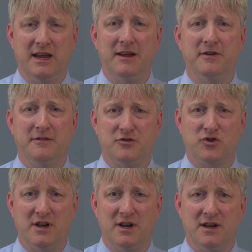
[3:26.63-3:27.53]
Even if
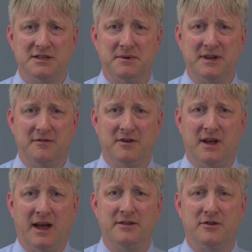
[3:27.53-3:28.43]
adrenaline has been given
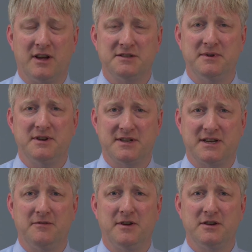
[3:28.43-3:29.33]
and there has been a
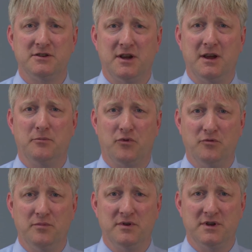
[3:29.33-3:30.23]
significant
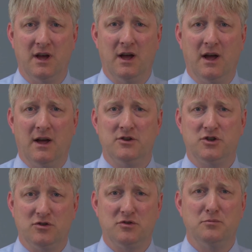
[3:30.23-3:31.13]
improvement,
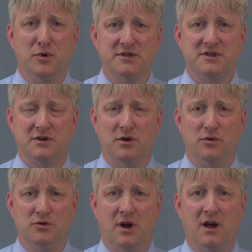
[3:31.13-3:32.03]
children must
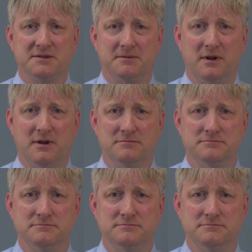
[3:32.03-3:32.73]
go to hospital.